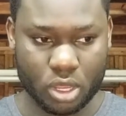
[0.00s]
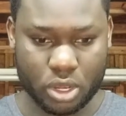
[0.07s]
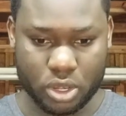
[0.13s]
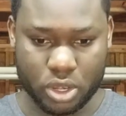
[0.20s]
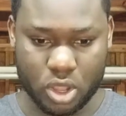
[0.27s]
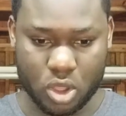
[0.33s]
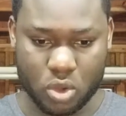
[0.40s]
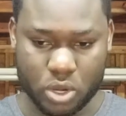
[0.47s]

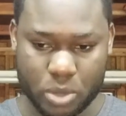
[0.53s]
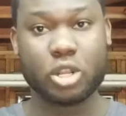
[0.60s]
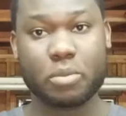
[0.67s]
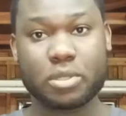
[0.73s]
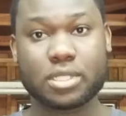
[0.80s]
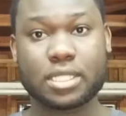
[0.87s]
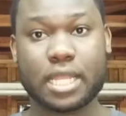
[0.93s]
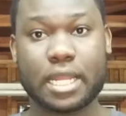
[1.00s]
No, the
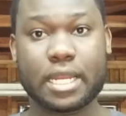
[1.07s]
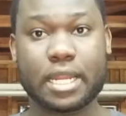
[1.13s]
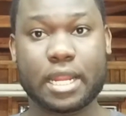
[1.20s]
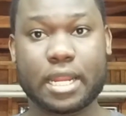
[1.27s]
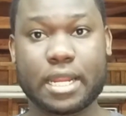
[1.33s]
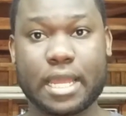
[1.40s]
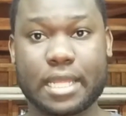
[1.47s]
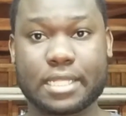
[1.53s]
double
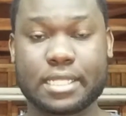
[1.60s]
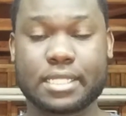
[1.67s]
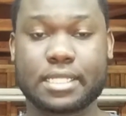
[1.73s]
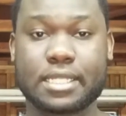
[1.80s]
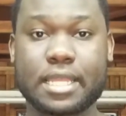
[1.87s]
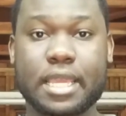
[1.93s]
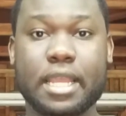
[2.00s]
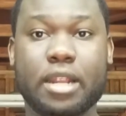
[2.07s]
standard that is
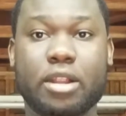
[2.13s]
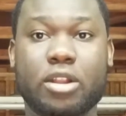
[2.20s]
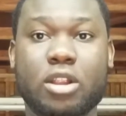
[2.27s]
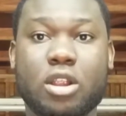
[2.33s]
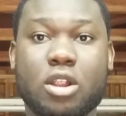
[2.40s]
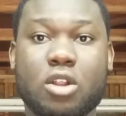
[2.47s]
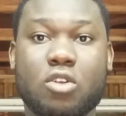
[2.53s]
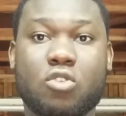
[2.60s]
there
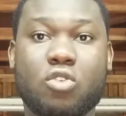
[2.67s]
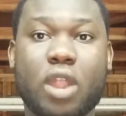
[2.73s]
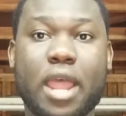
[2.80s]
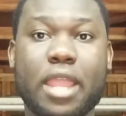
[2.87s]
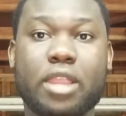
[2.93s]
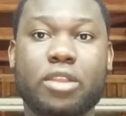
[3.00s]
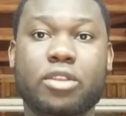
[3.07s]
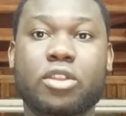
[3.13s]

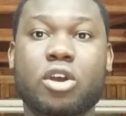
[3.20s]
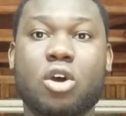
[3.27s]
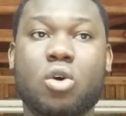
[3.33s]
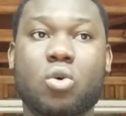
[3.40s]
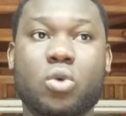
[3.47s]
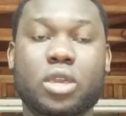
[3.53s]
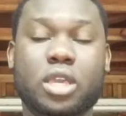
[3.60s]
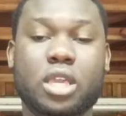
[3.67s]
right
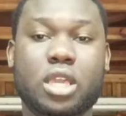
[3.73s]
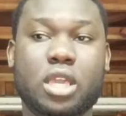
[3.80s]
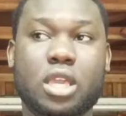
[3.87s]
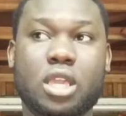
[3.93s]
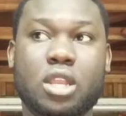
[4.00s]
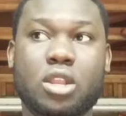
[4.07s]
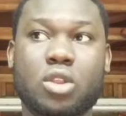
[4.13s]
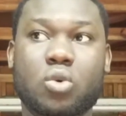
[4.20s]
now
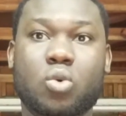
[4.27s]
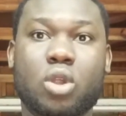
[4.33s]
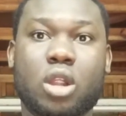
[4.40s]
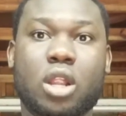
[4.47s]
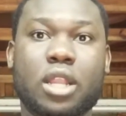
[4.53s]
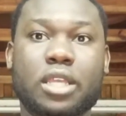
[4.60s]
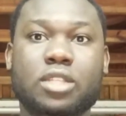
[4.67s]
in the world,